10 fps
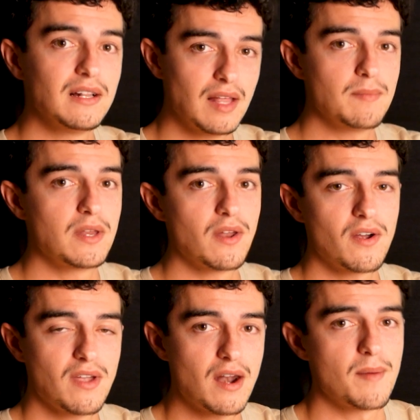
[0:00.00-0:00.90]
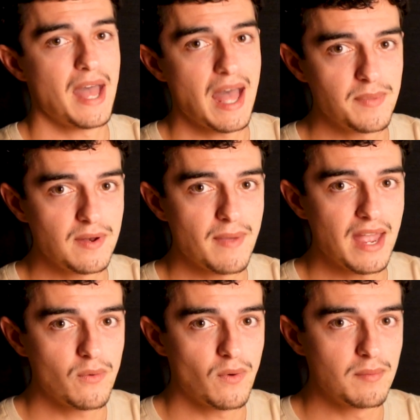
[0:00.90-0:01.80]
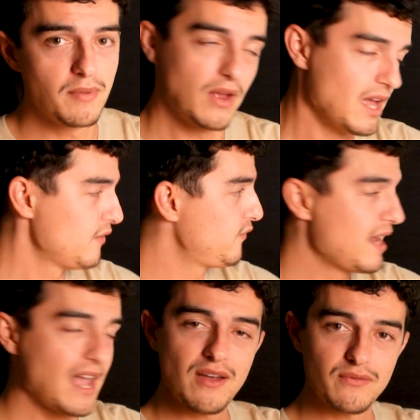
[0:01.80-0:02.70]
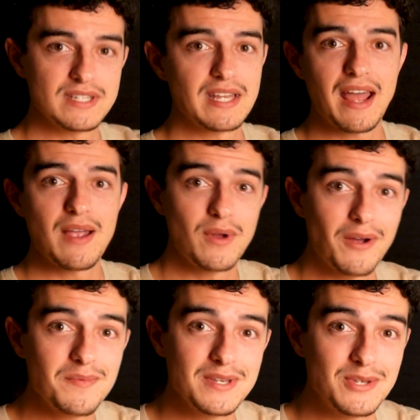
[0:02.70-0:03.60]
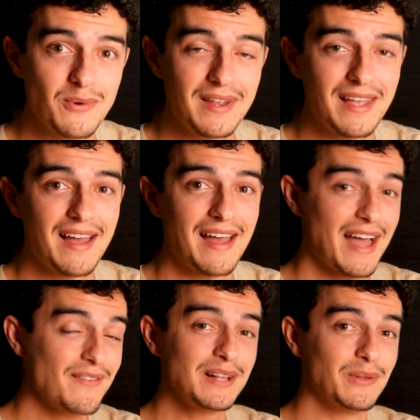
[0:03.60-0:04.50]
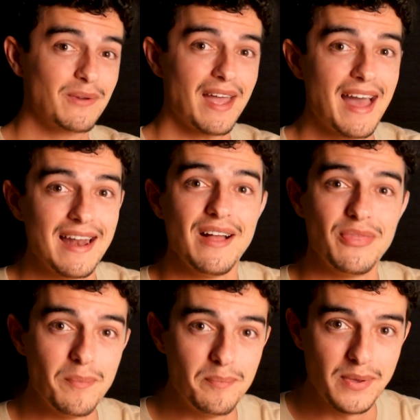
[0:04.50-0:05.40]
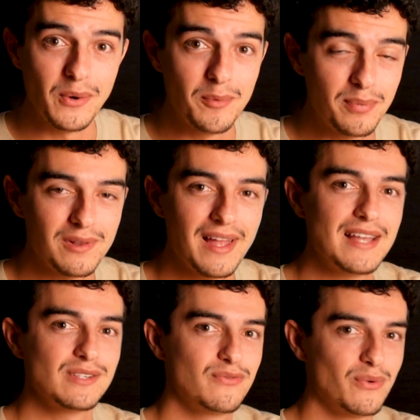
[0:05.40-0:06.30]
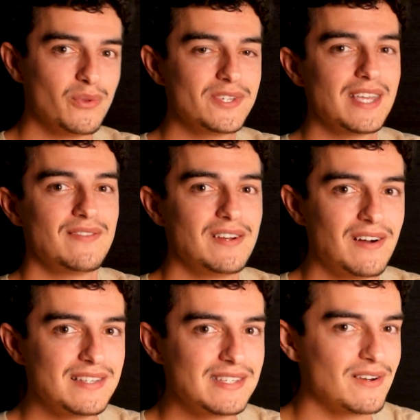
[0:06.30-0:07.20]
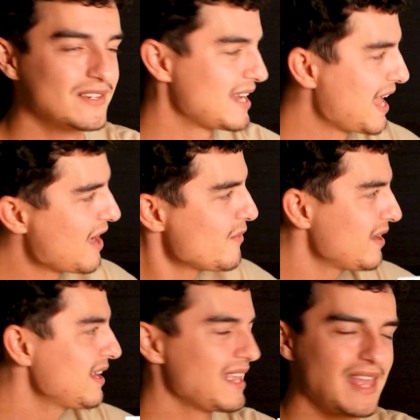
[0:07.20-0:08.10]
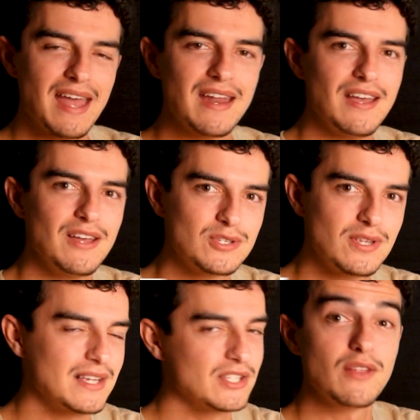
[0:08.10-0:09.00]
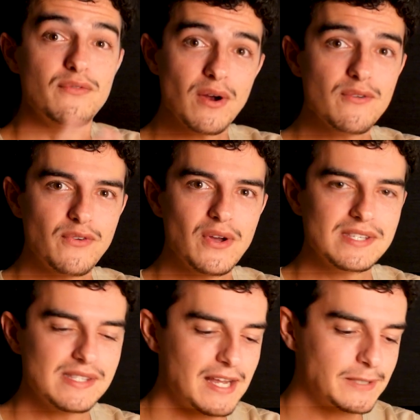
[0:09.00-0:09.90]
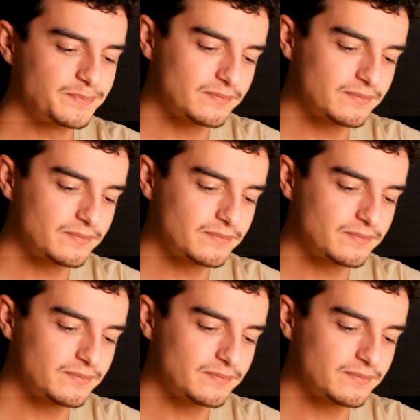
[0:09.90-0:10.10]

let me know and I'm happy to make one. But for now and for today, we're going to be doing having a look at the build plans for the 79 series and how we're going to get to this. So the very first thing,